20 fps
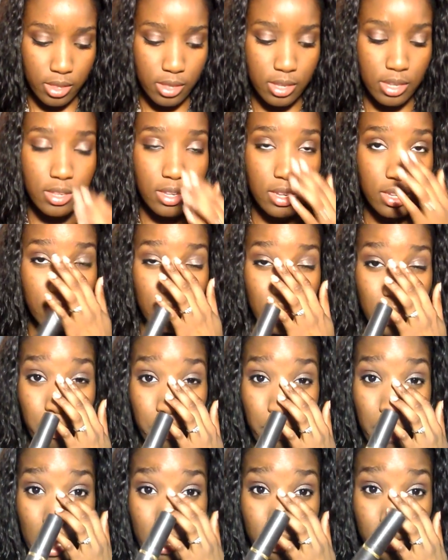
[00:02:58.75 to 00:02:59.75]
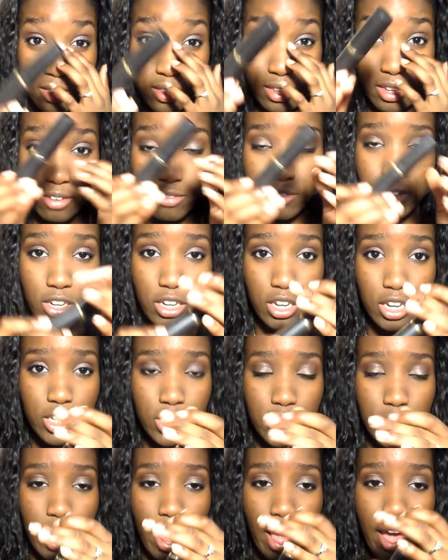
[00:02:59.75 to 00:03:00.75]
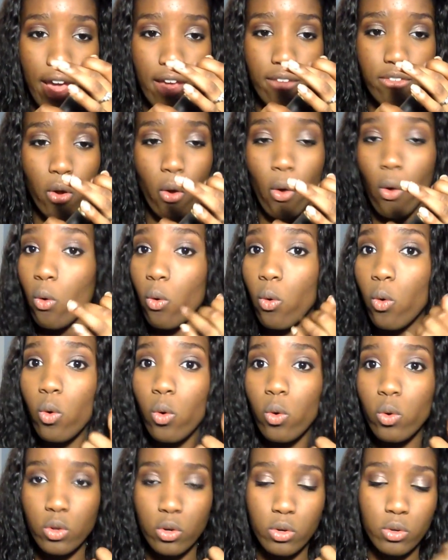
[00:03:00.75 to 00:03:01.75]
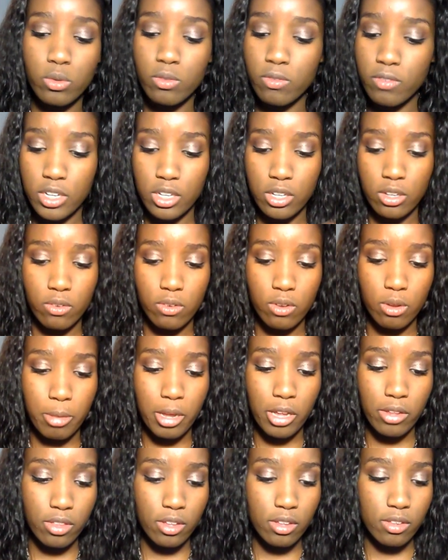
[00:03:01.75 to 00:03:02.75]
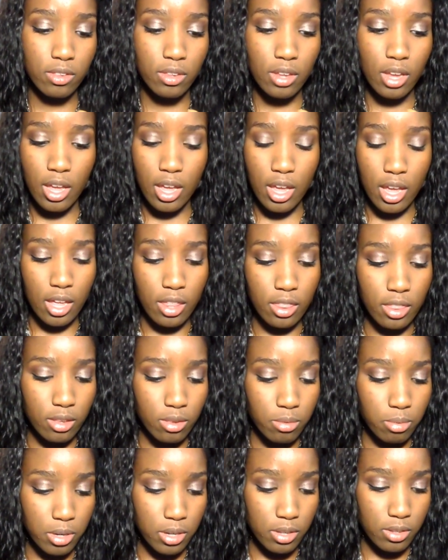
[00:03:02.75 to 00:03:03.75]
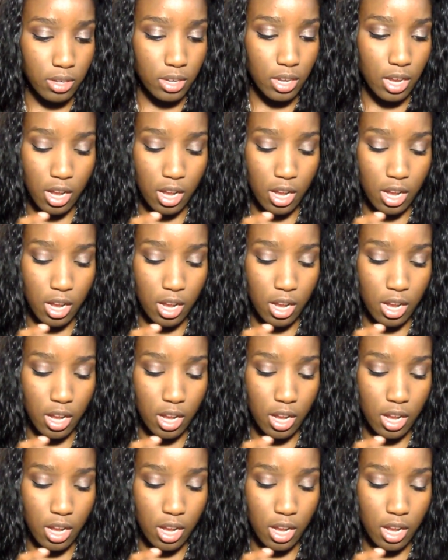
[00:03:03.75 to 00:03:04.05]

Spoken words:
This is the Iman Stick foundation. I have an old video about this, and this one is in